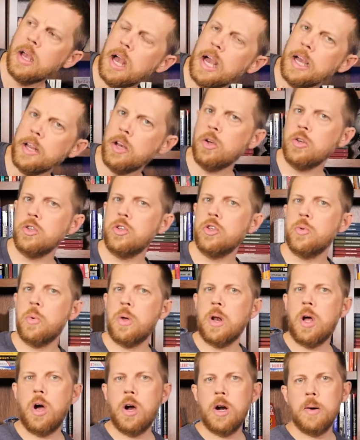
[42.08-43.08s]
I don't just
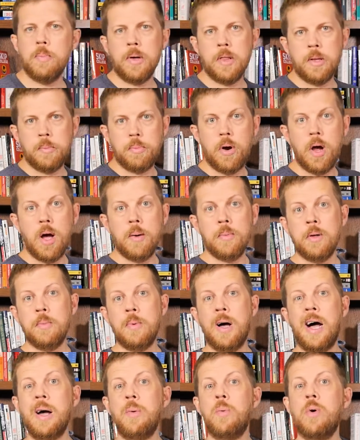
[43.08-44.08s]
want to harp on the
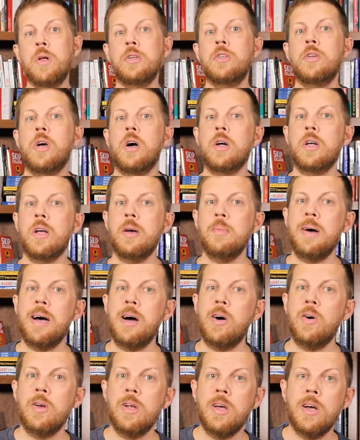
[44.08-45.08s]
problem. I want to talk
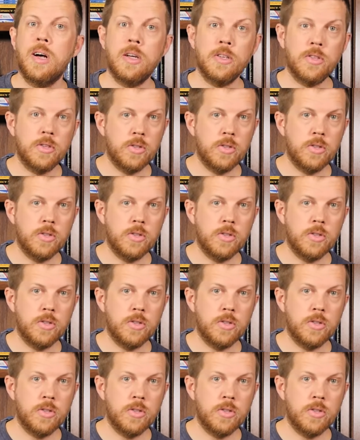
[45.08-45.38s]
about a